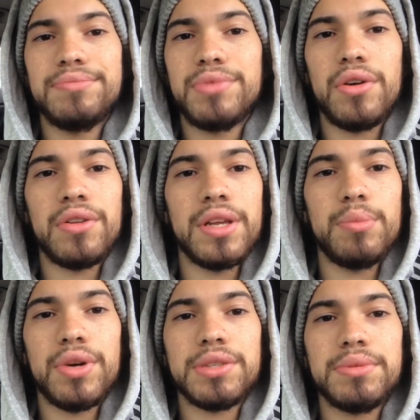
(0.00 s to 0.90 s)
thoroughly
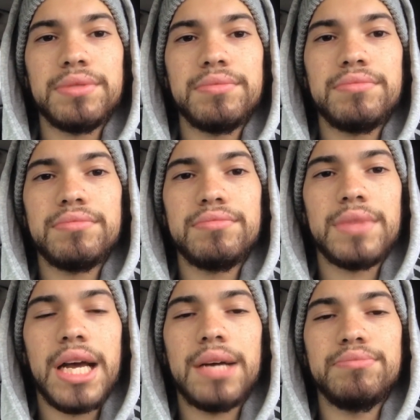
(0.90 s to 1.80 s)
impressed me.
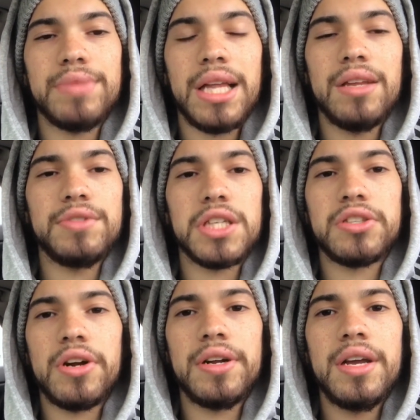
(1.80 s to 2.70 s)
I love Josh
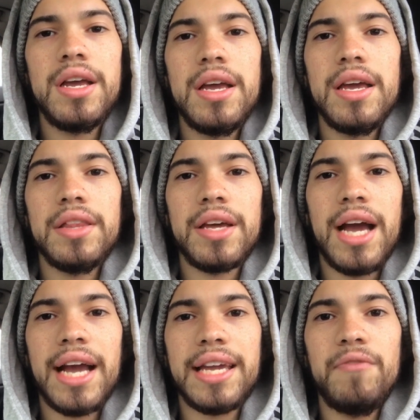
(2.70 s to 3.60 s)
Hart. The
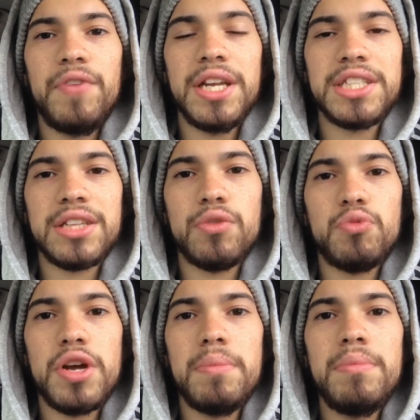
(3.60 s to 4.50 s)
guy can finish at the
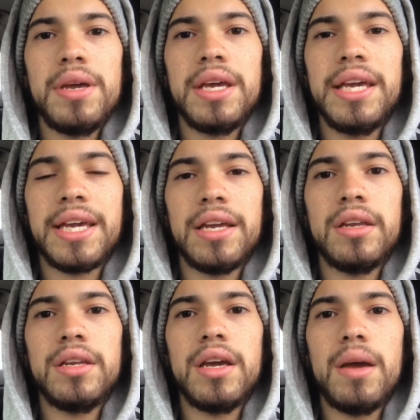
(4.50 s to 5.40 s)
rim. He
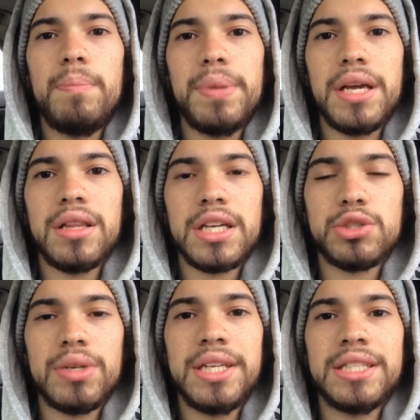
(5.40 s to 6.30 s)
can be clutch
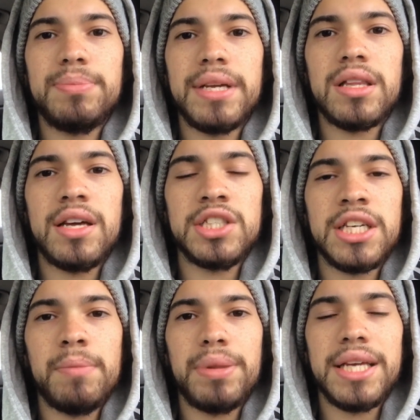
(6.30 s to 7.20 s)
when he needs to be clutch. He
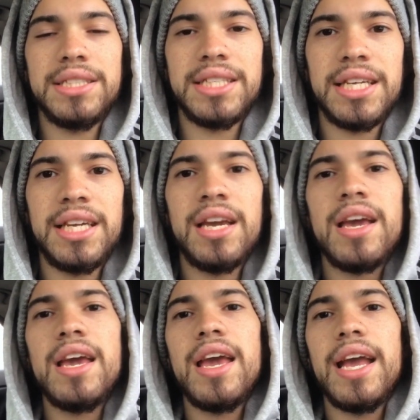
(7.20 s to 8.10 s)
could play D.
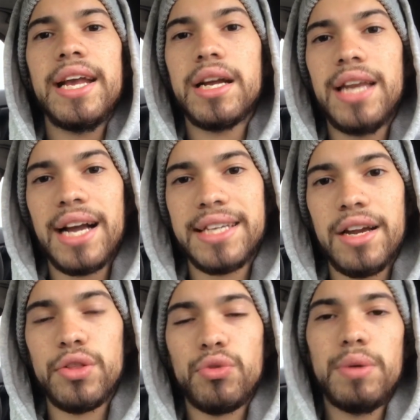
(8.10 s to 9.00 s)
He could knock
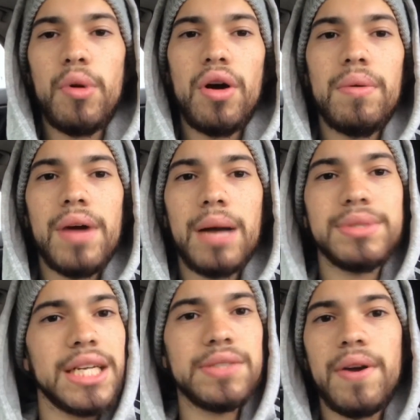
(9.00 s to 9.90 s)
down a 3-ball. I'm
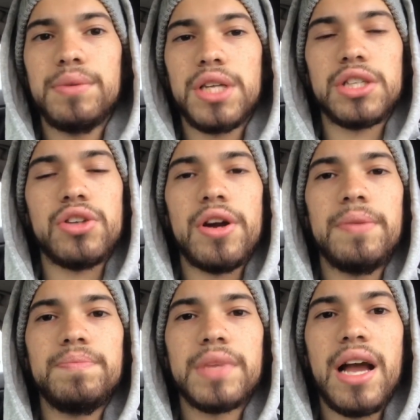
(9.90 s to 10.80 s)
satisfied with Josh Hart.
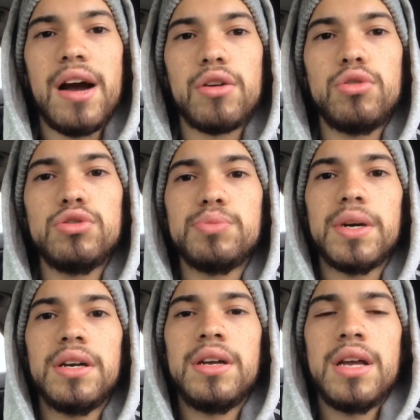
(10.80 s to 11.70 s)
Kyle
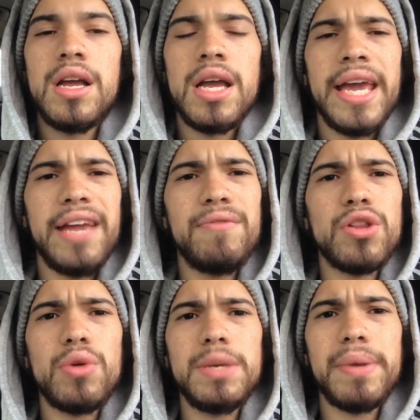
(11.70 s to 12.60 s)
Kuzma, even
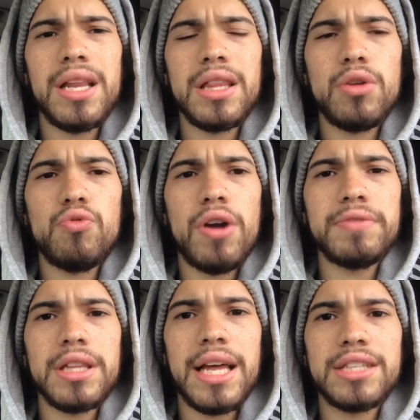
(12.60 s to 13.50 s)
though he's been a little rough
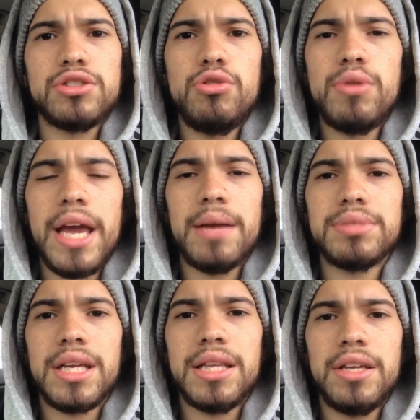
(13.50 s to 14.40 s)
the last 2 games
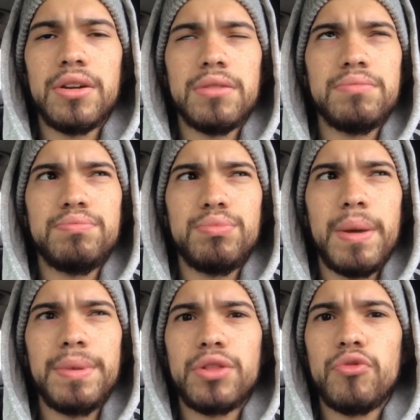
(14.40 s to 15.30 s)
lately, or
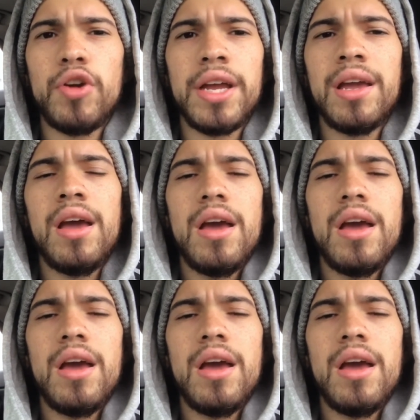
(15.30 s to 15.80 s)
maybe 3,